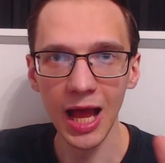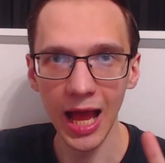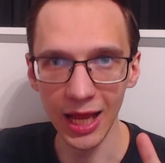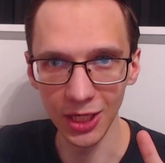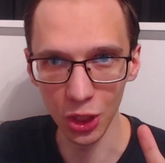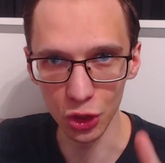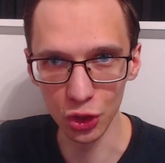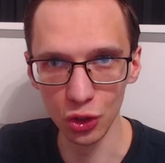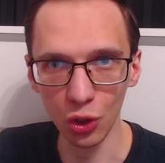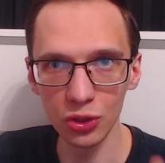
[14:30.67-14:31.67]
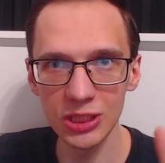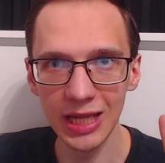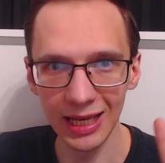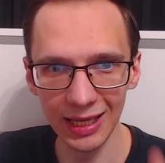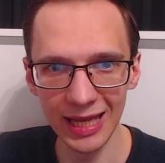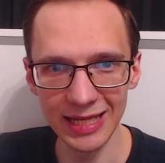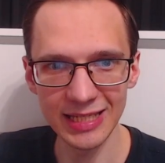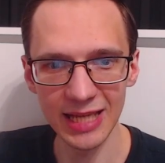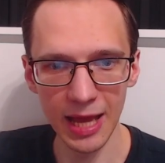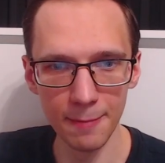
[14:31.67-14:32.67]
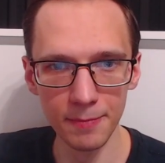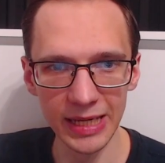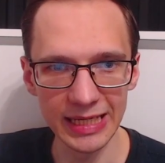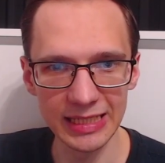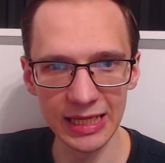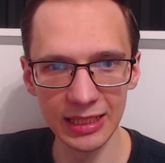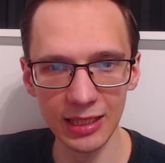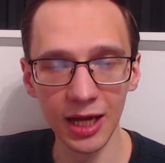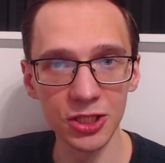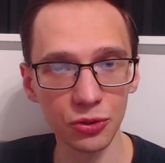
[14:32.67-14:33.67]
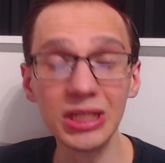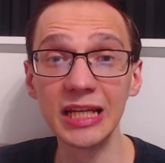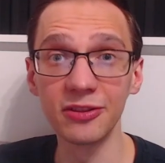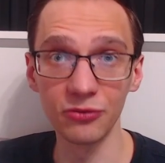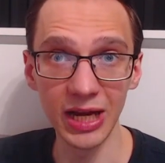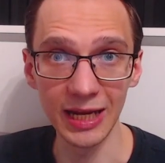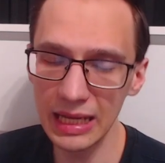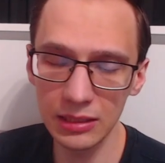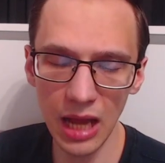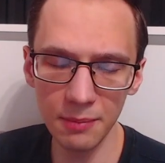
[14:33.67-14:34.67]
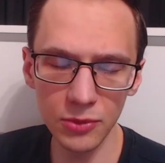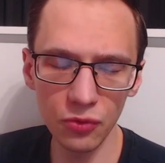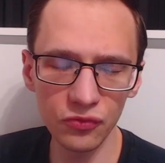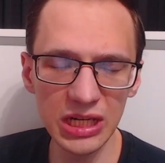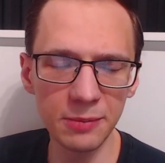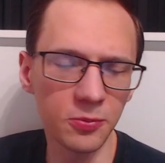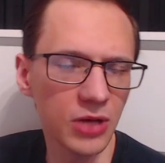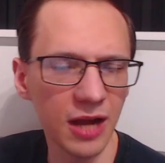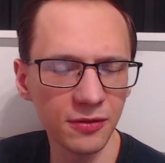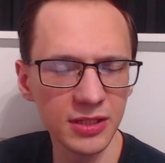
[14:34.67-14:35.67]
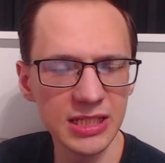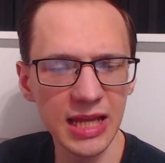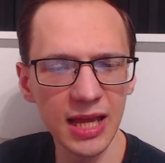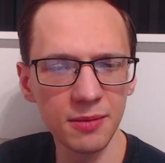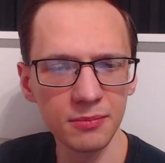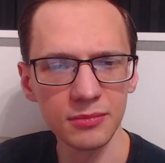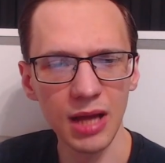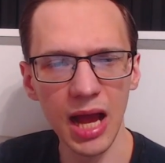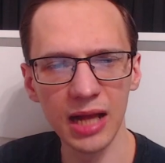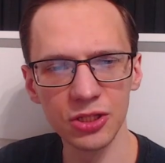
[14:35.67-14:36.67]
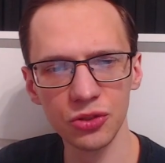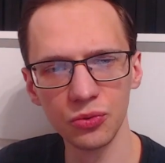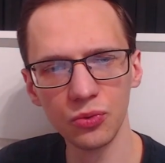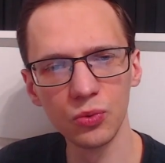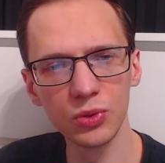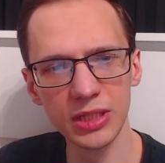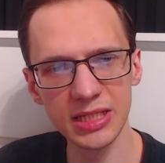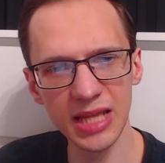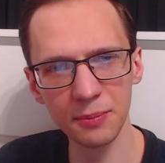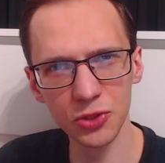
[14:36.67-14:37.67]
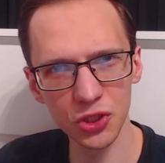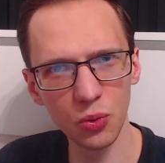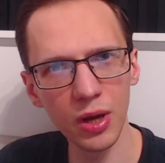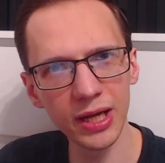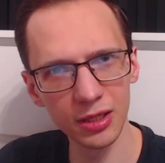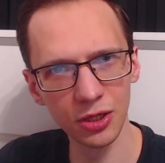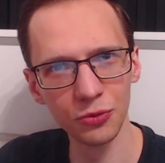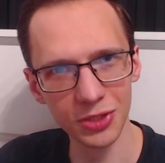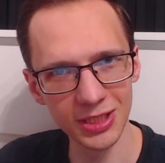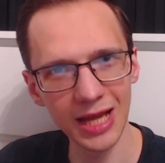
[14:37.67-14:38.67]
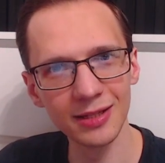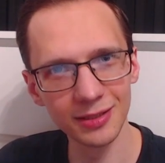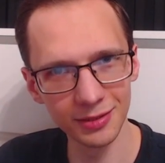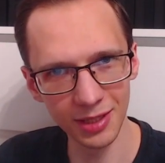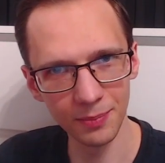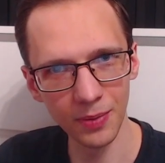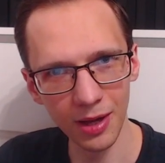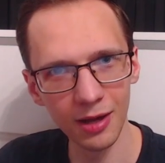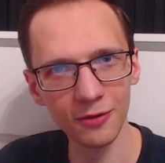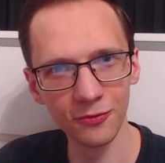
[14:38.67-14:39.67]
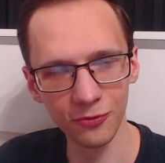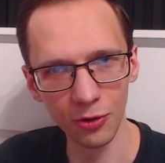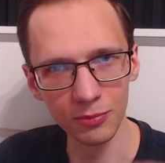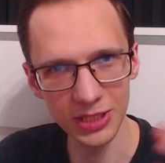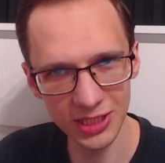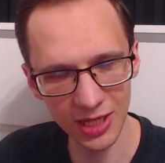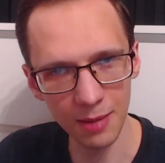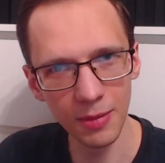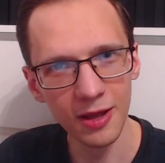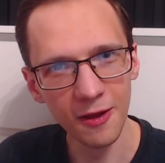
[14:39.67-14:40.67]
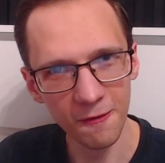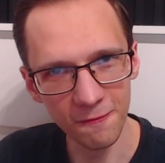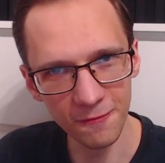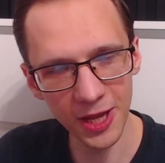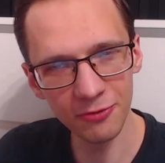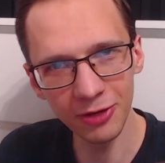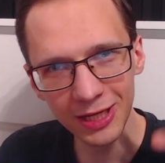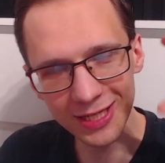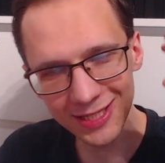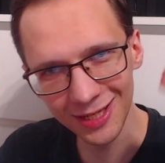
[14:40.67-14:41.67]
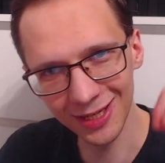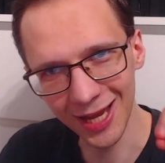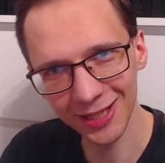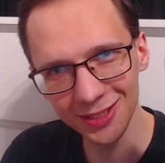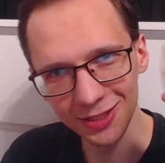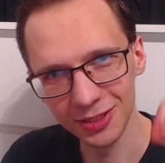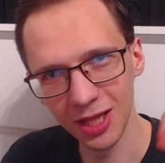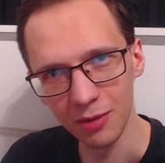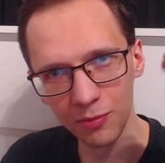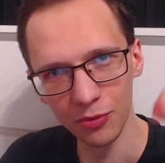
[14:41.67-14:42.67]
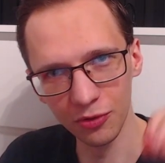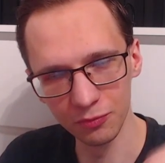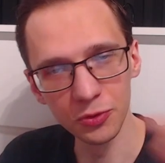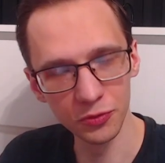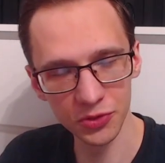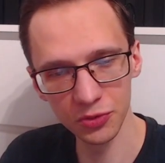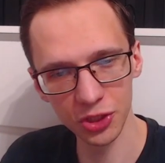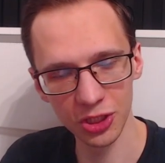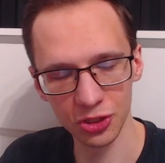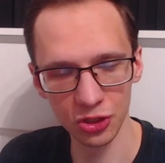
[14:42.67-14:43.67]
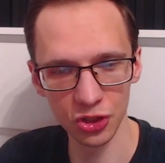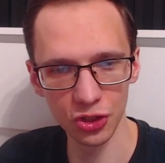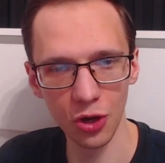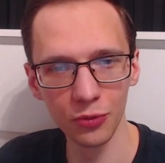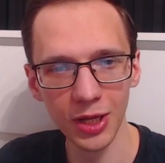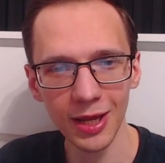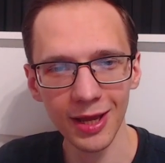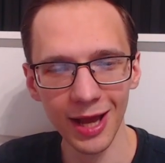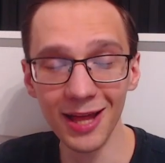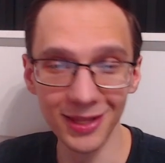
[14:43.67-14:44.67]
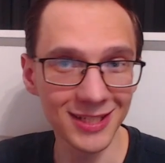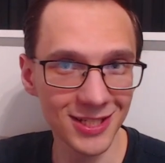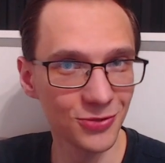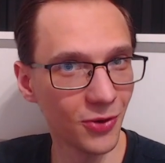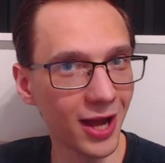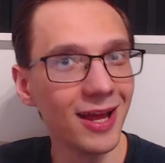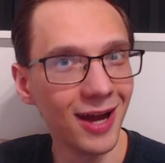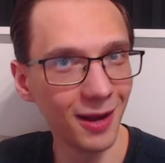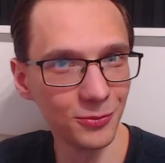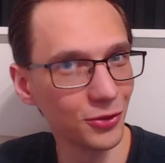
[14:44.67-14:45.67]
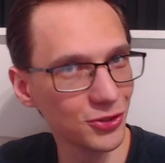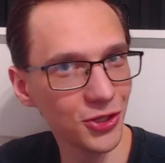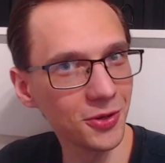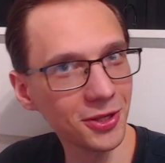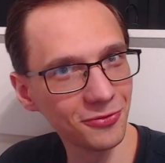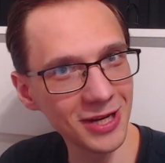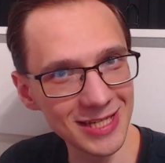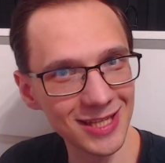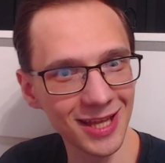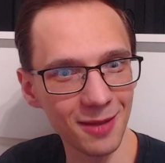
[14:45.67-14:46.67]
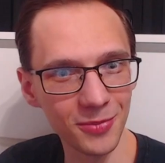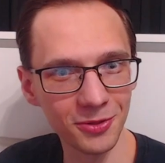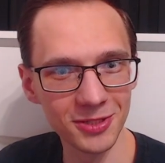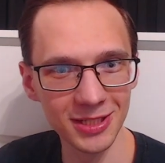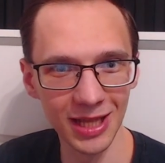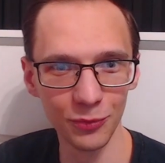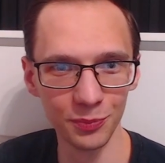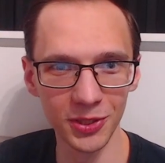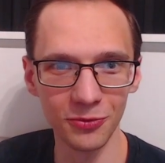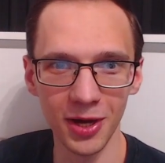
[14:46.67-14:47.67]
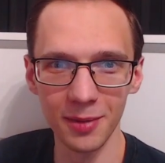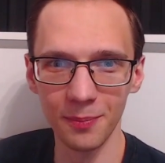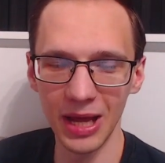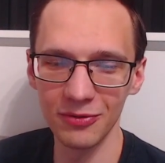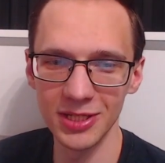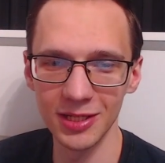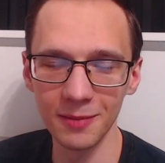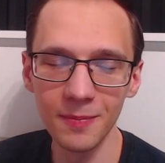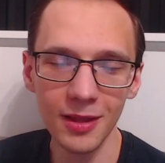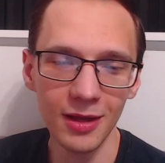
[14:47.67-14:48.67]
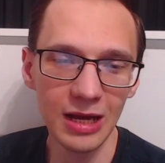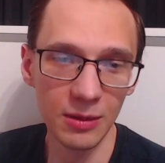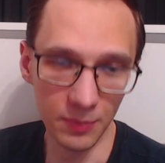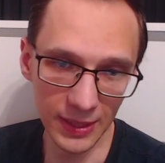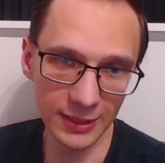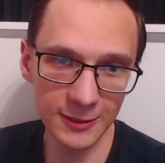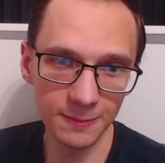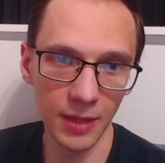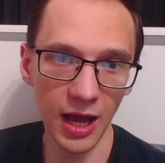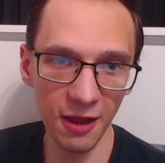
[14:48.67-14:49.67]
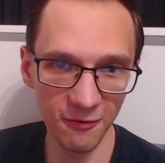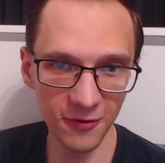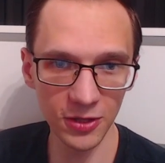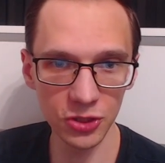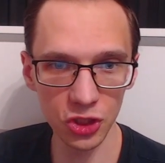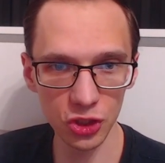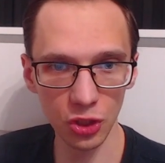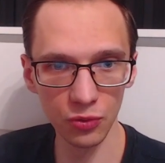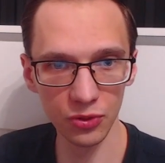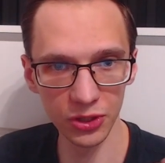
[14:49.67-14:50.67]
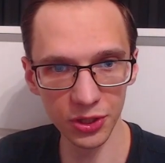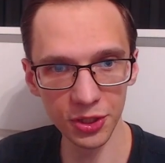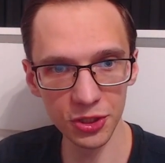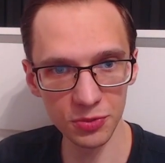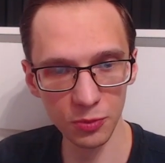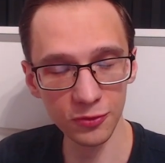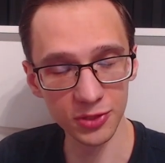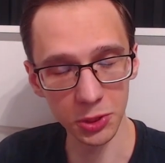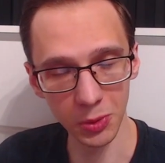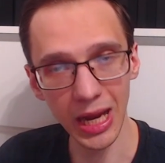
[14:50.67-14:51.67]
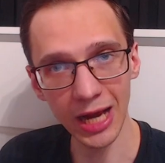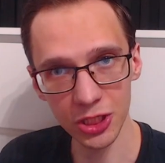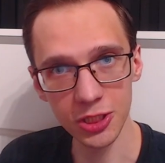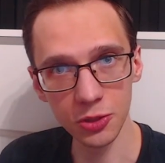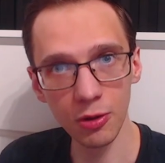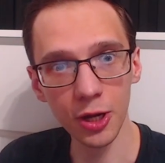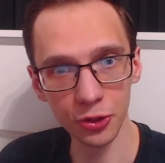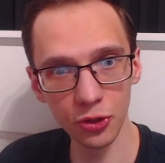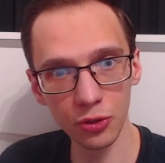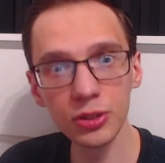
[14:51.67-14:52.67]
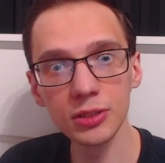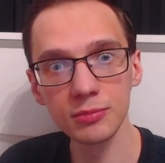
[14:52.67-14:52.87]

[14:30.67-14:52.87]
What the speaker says: and not less amazing knight on e3. And I'm not really proud of this game at all. This game was quite low standard apart from some very select number of moves, which I just showed. And that is why I'm not showing you the rest of the game, because that would be quite embarrassing. But I felt as though these moves that were actually quite good